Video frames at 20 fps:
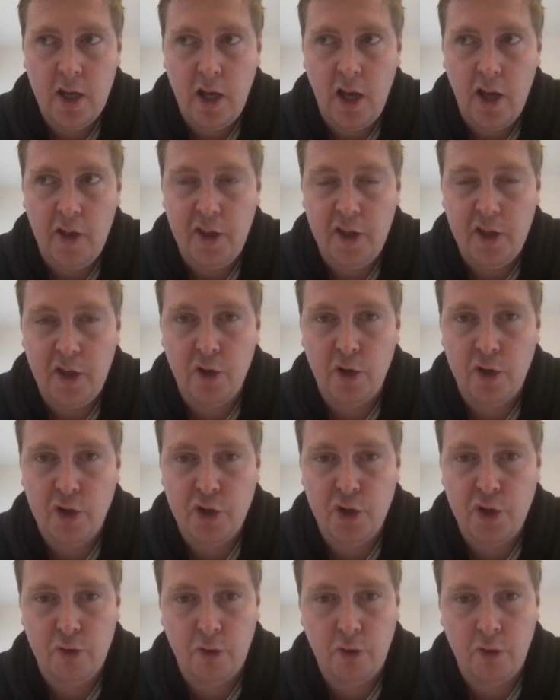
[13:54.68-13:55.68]
I think you're going to
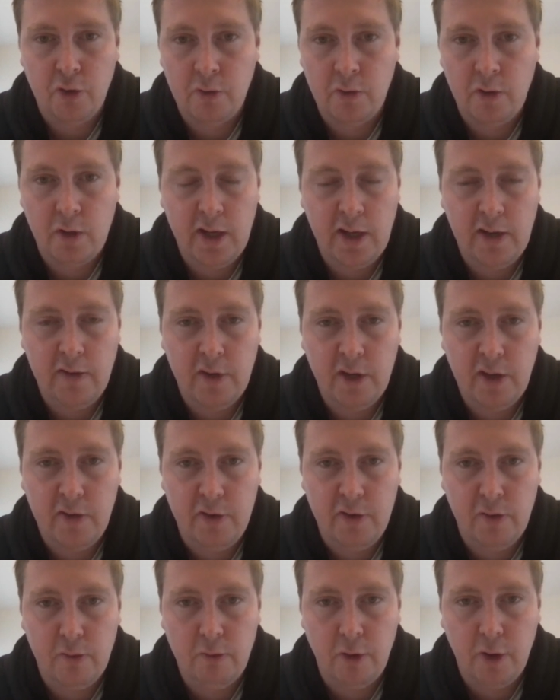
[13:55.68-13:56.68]
struggle, even if
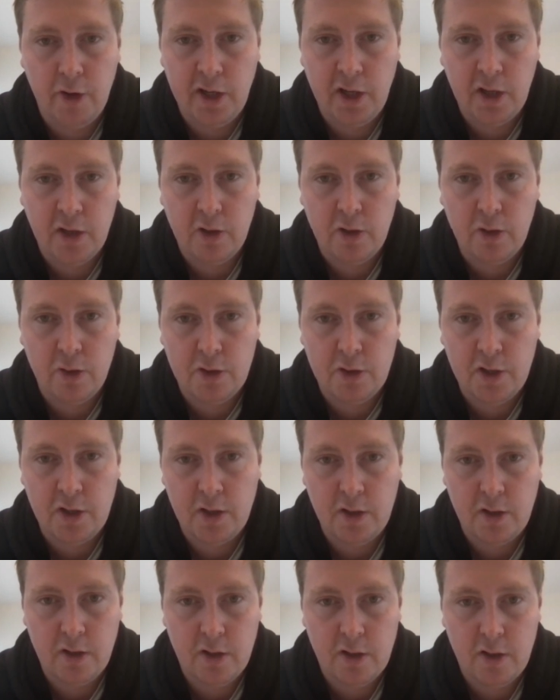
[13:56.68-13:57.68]
you're running good
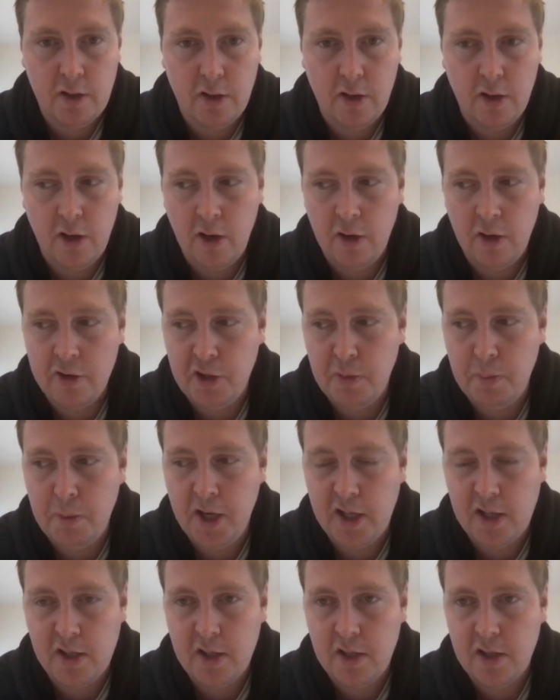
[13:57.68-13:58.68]
on your
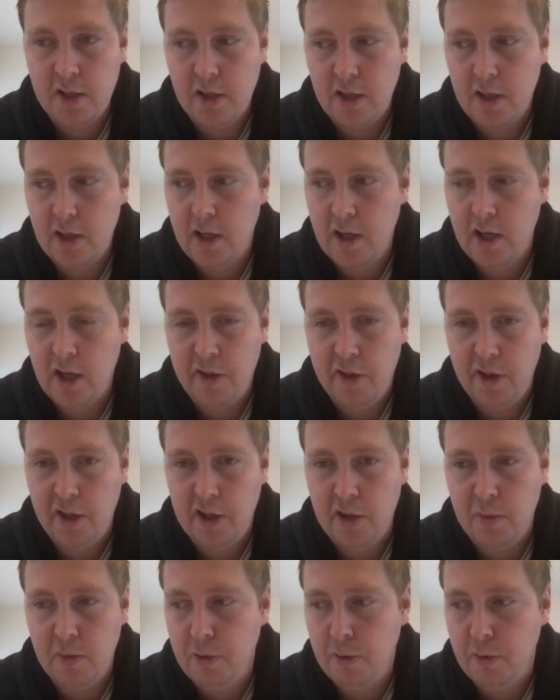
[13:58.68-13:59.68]
bets. I think
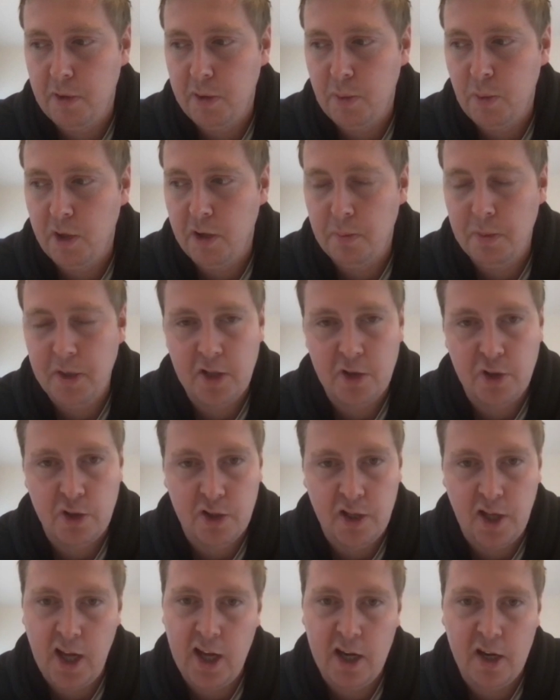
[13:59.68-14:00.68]
you probably want to be
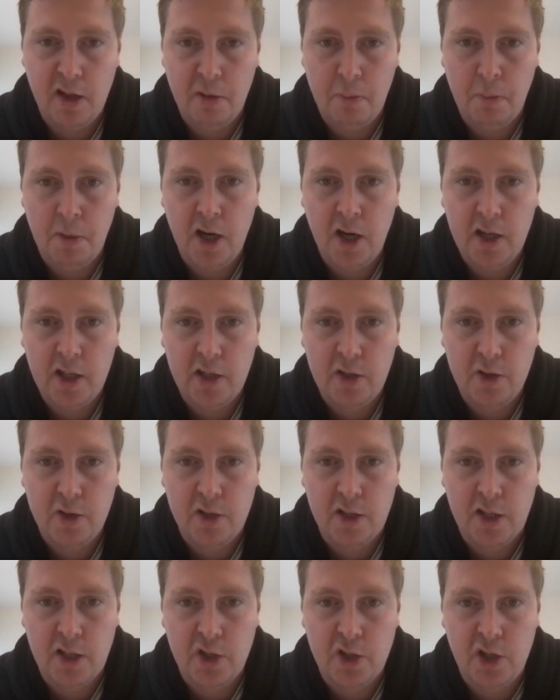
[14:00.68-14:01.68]
just ahead of the market,
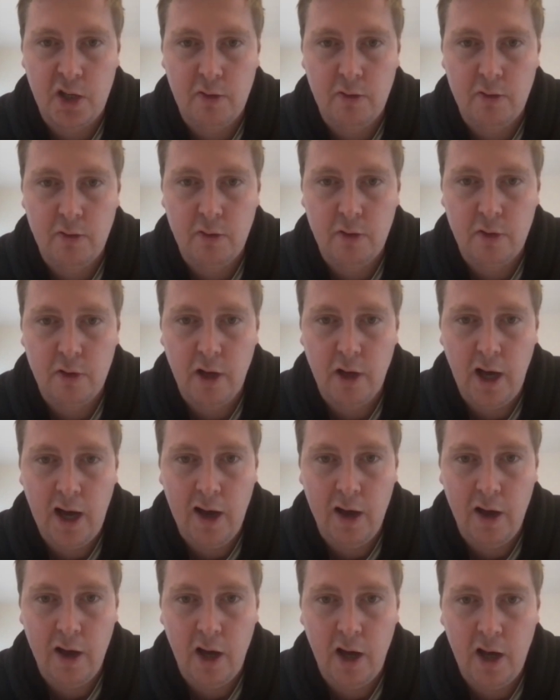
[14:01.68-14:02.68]
just in general,
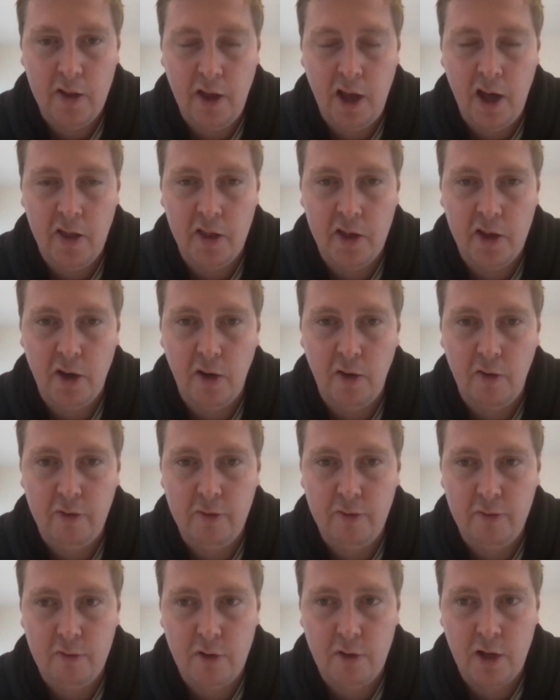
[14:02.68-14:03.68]
at, at, at the off
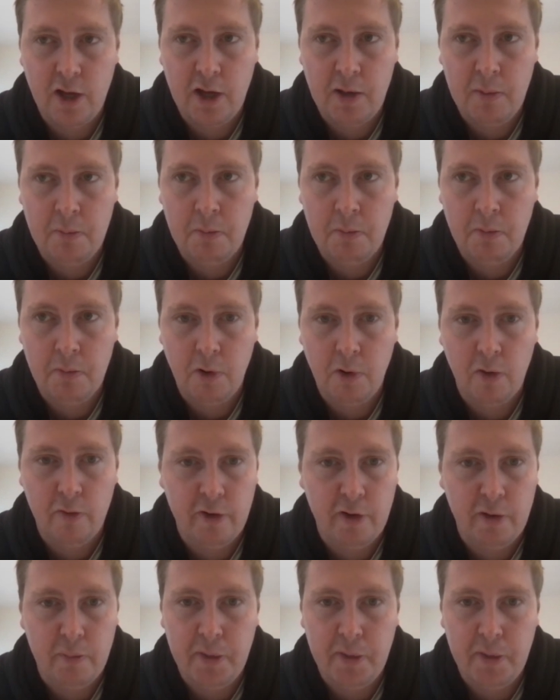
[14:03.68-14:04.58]
um, over a